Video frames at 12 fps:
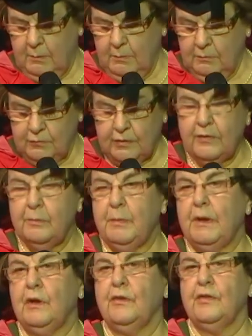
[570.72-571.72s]
just
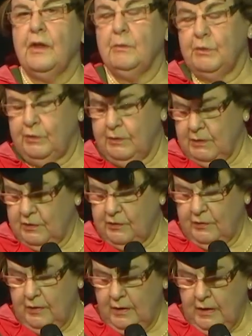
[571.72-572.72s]
because they were
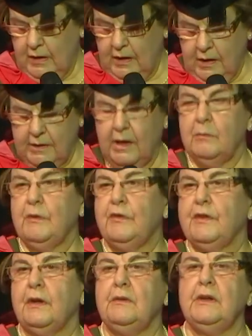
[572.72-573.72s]
Jewish, and I was
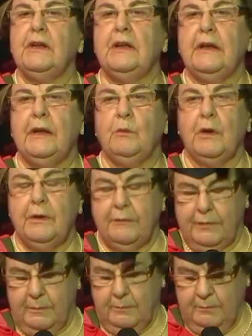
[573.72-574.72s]
so nearly one of them.